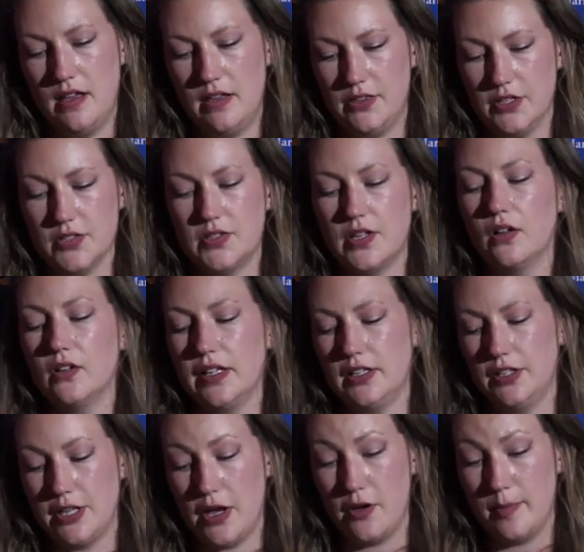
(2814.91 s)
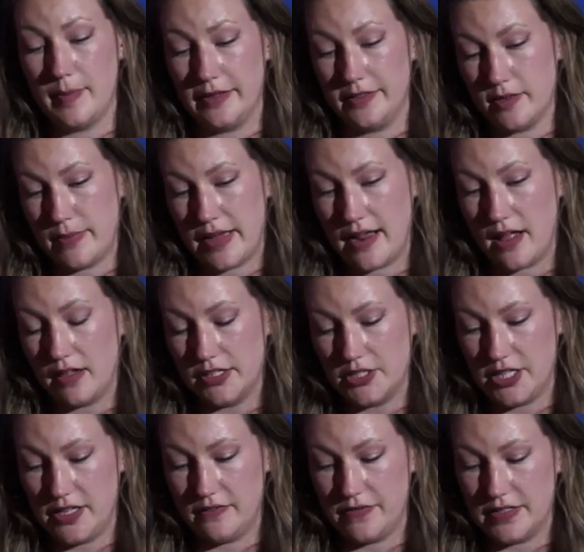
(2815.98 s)
there's so little known about their
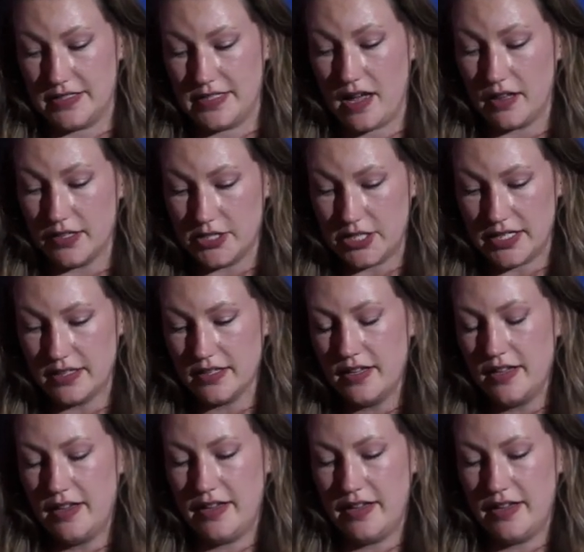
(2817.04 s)
biology and physiology.